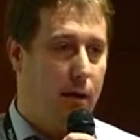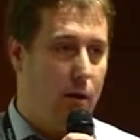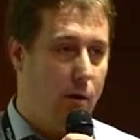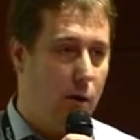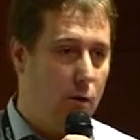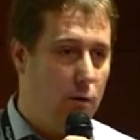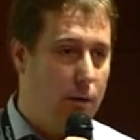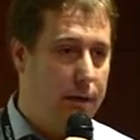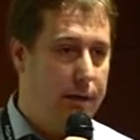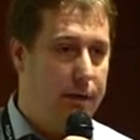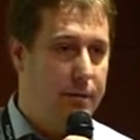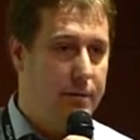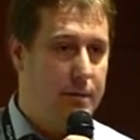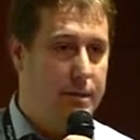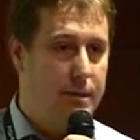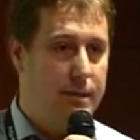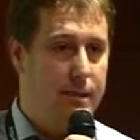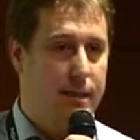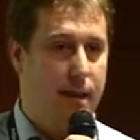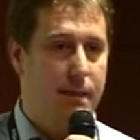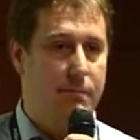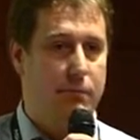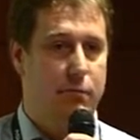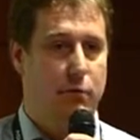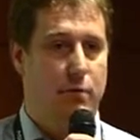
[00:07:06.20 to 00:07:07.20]
already the
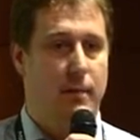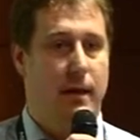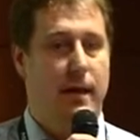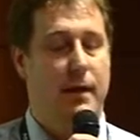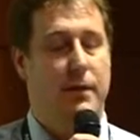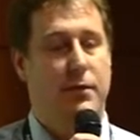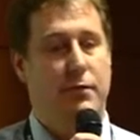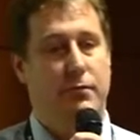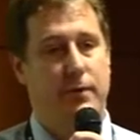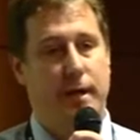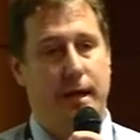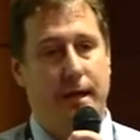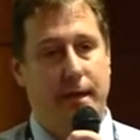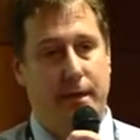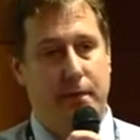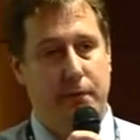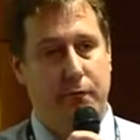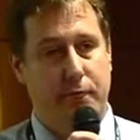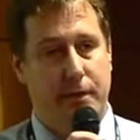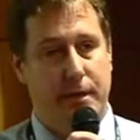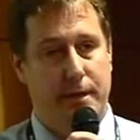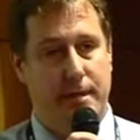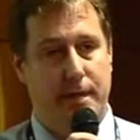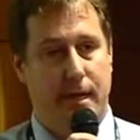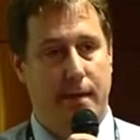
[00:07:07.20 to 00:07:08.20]
step from A380,
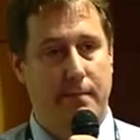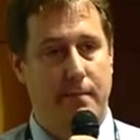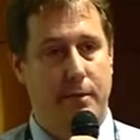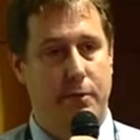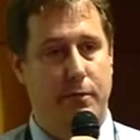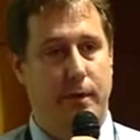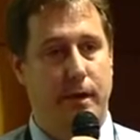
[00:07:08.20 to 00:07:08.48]
for example,